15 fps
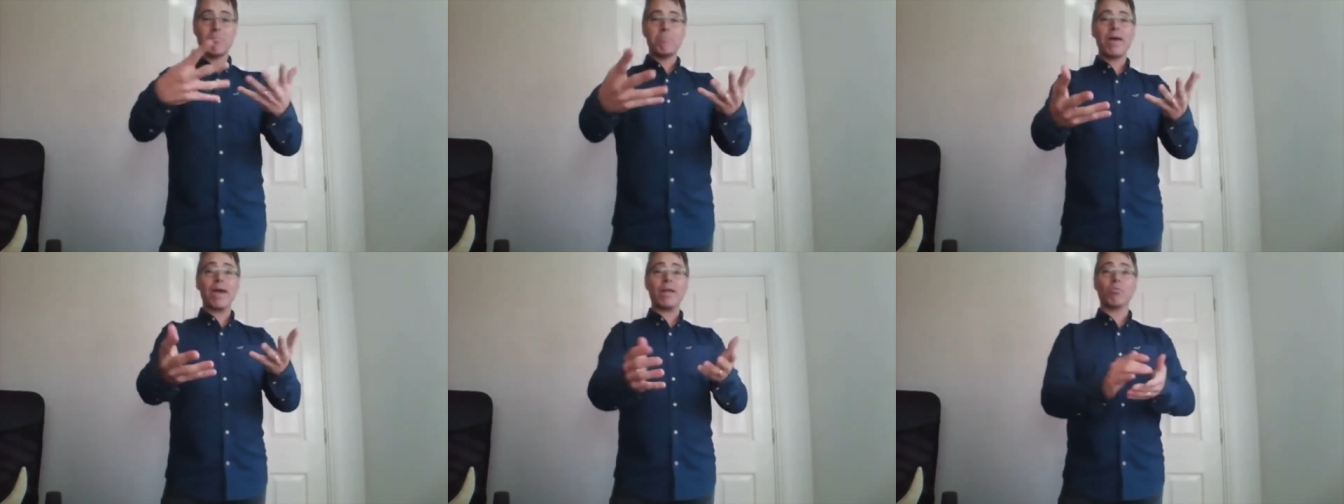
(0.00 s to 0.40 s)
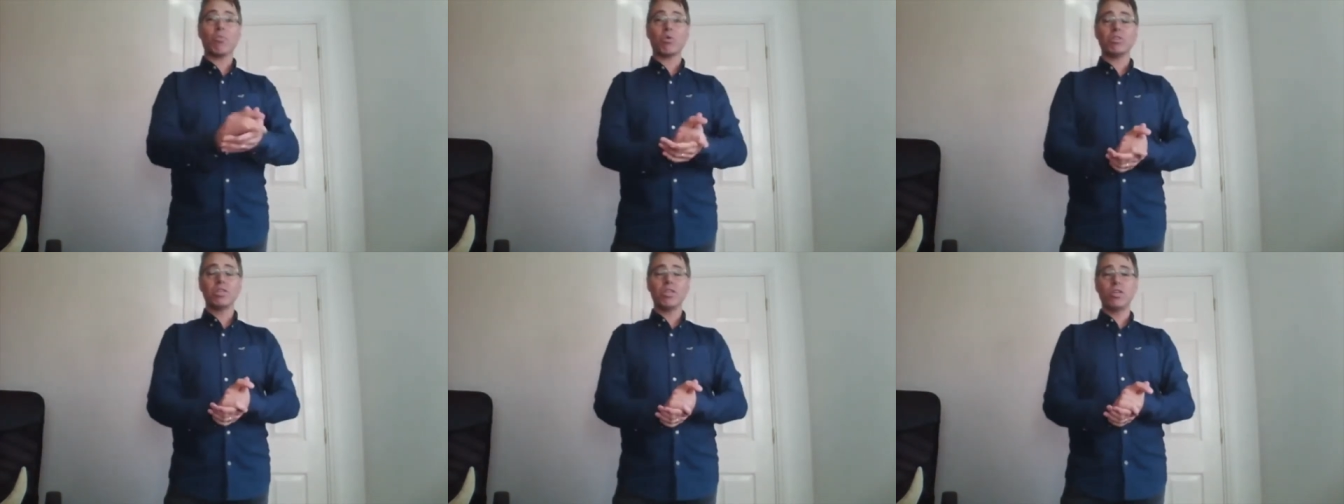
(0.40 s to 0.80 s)
Men,
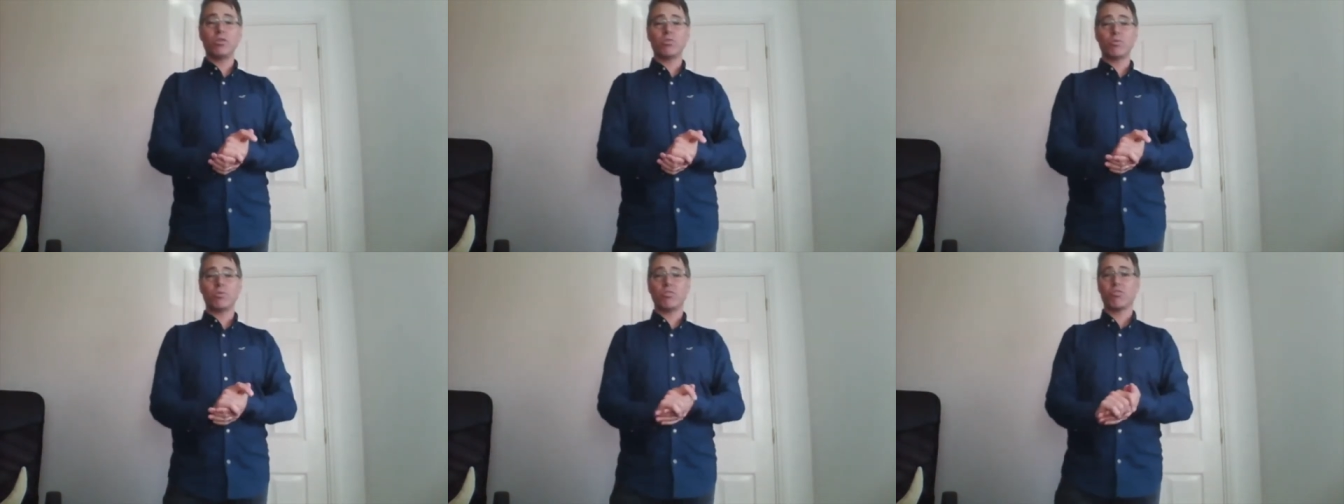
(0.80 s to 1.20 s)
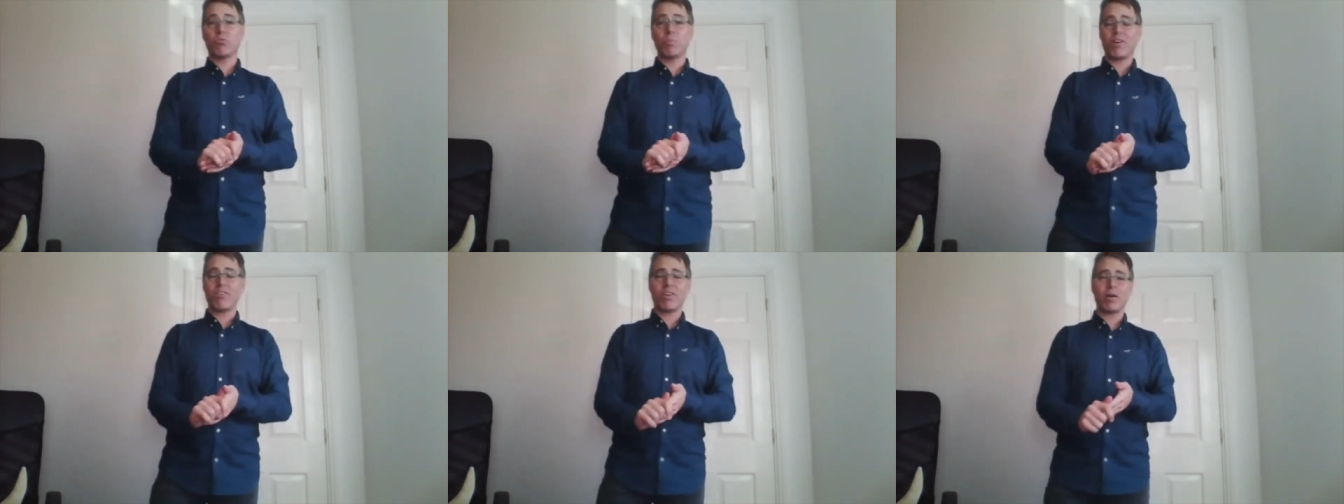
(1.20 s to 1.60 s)
what do you do with
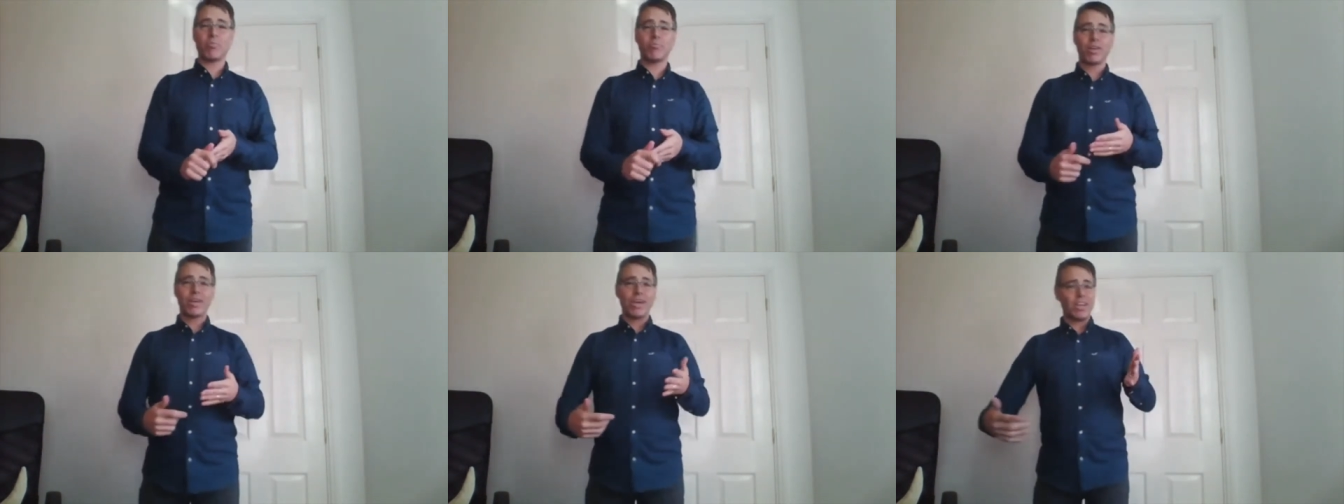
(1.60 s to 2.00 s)
spare arms?